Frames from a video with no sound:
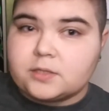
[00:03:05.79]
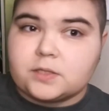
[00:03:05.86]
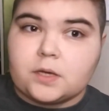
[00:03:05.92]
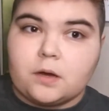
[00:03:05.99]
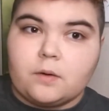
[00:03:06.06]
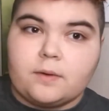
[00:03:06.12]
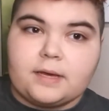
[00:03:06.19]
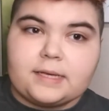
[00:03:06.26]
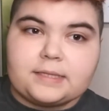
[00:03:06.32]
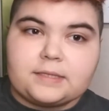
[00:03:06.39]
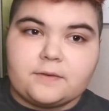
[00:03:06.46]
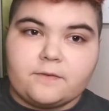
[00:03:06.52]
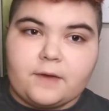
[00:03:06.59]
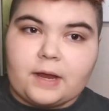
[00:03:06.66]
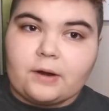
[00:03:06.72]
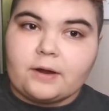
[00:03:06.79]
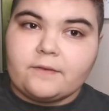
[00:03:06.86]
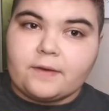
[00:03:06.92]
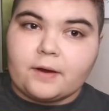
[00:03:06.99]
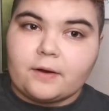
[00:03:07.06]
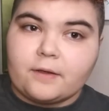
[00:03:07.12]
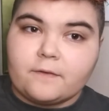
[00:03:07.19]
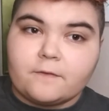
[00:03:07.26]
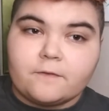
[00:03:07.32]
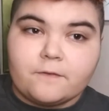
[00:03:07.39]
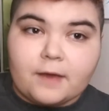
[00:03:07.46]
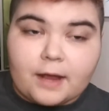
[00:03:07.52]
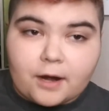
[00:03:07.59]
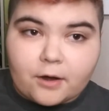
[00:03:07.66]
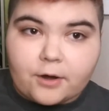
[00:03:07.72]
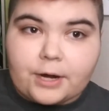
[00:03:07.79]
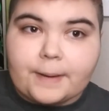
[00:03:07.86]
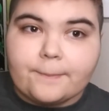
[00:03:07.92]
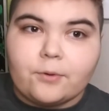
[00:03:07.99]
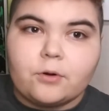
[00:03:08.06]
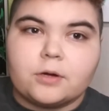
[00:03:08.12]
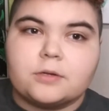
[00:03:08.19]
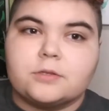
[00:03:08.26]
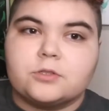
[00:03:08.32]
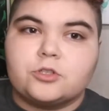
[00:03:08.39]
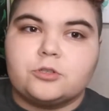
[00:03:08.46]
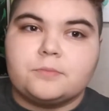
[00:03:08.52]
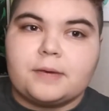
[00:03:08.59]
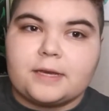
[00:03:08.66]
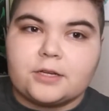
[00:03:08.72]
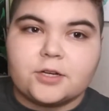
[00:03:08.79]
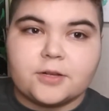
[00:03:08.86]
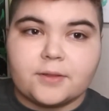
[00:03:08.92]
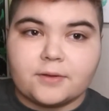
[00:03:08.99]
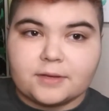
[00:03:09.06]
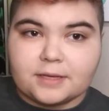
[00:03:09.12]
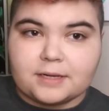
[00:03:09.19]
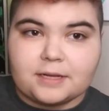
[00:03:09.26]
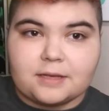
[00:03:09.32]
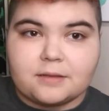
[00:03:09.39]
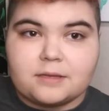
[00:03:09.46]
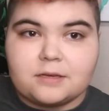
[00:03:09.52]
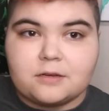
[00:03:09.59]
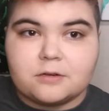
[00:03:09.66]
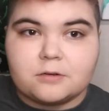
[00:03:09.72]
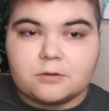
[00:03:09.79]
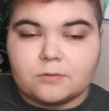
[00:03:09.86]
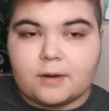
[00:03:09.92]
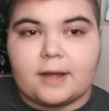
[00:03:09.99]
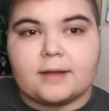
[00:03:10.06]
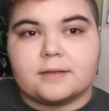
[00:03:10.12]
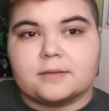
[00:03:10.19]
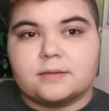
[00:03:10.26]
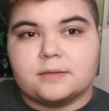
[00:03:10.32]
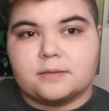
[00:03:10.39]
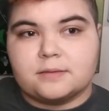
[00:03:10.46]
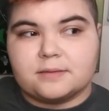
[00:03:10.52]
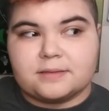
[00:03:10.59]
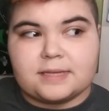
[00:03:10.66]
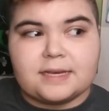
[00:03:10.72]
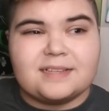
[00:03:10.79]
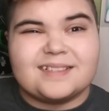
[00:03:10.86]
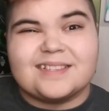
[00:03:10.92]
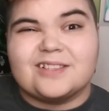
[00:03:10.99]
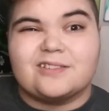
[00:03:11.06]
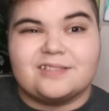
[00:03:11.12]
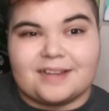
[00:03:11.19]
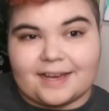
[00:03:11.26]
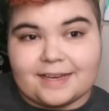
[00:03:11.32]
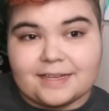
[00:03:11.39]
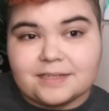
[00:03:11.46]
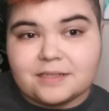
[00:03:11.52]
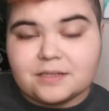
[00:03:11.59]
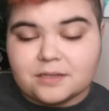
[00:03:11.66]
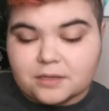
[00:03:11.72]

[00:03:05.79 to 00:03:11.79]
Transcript: So it's very, very, very important to make sure they're getting the correct things in their diet.